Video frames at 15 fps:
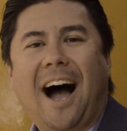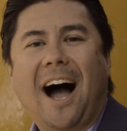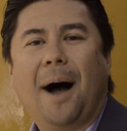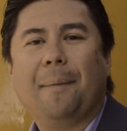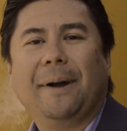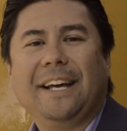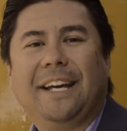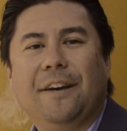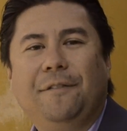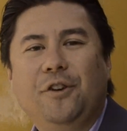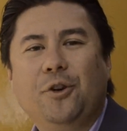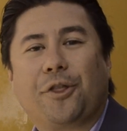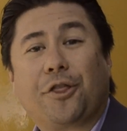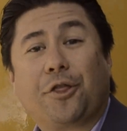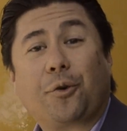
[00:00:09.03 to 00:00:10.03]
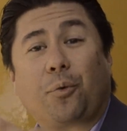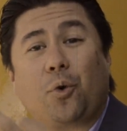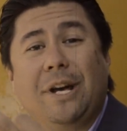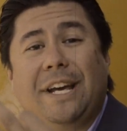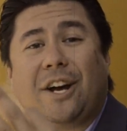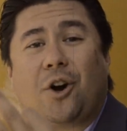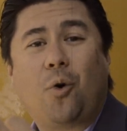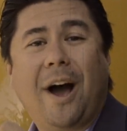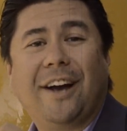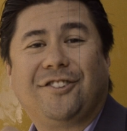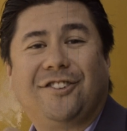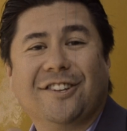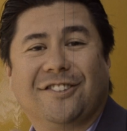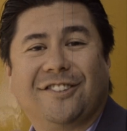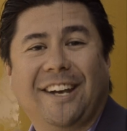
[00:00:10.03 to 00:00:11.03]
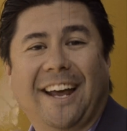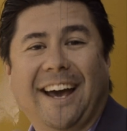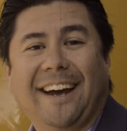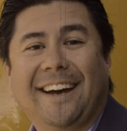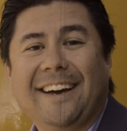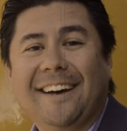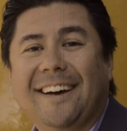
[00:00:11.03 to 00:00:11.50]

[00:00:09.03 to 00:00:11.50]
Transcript: I'm gonna give you three questions today